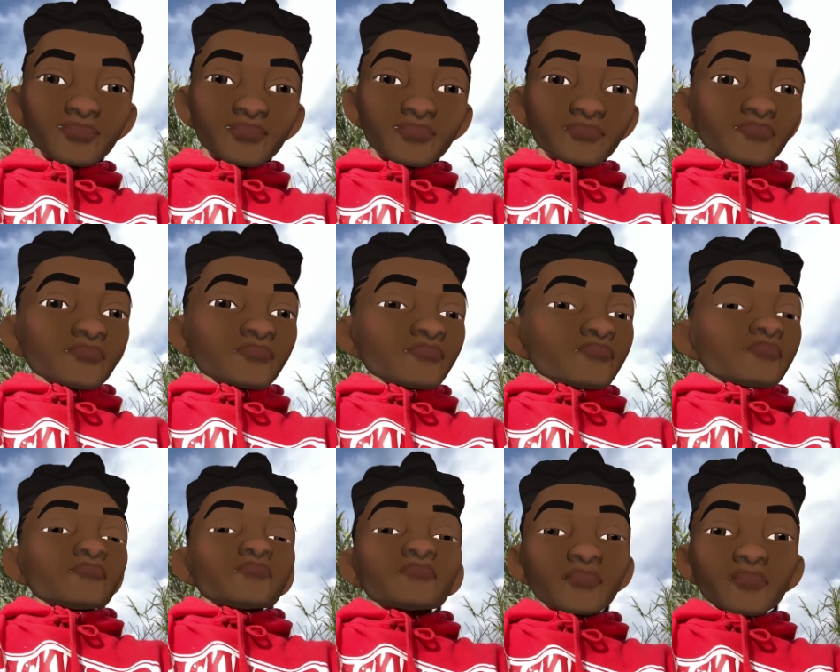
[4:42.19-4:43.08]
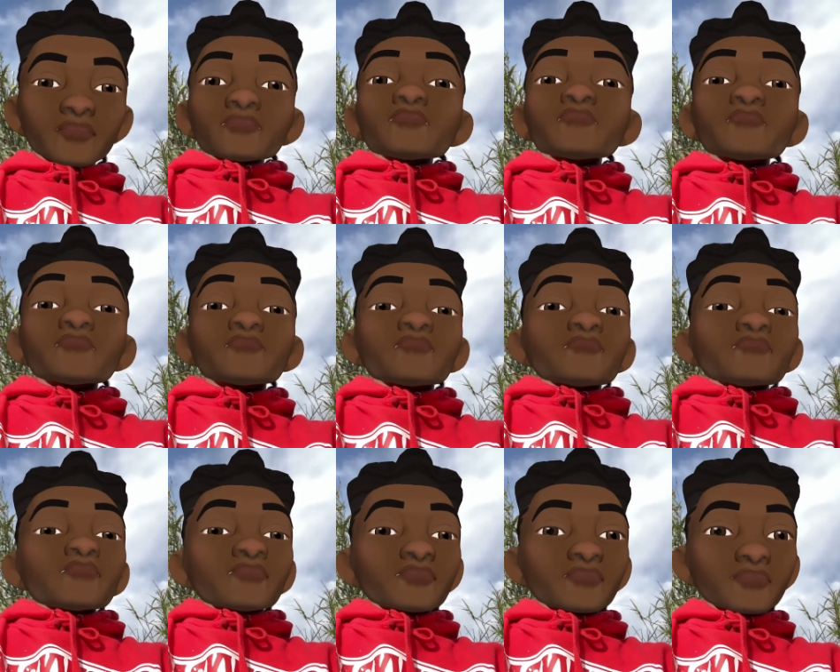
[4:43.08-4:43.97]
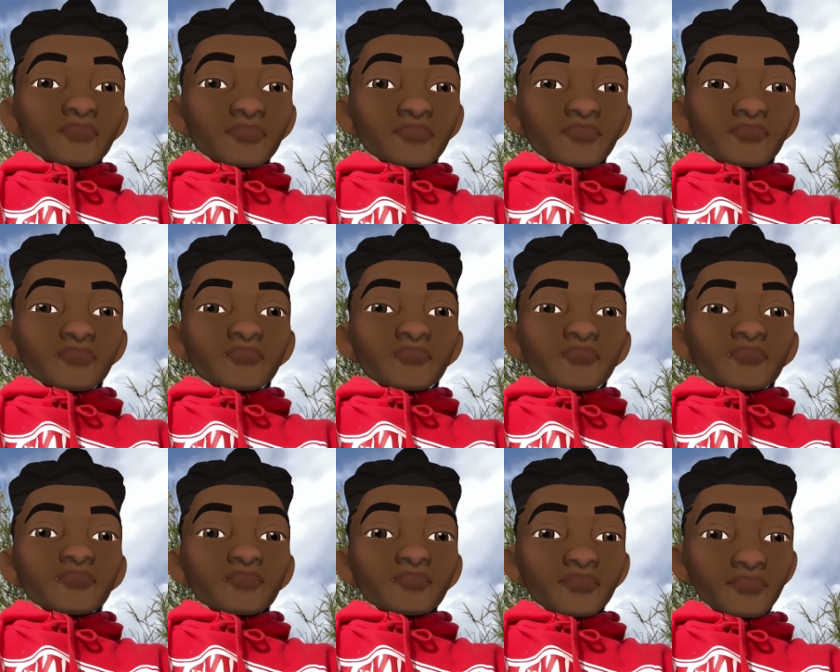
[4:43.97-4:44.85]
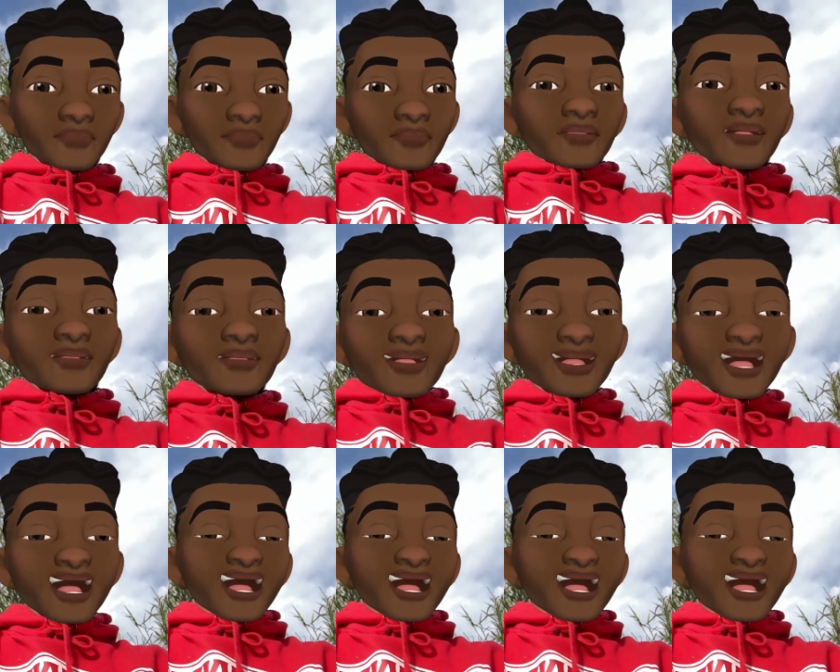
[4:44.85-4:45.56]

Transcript: and telling me that they have fifty thousand dollars for me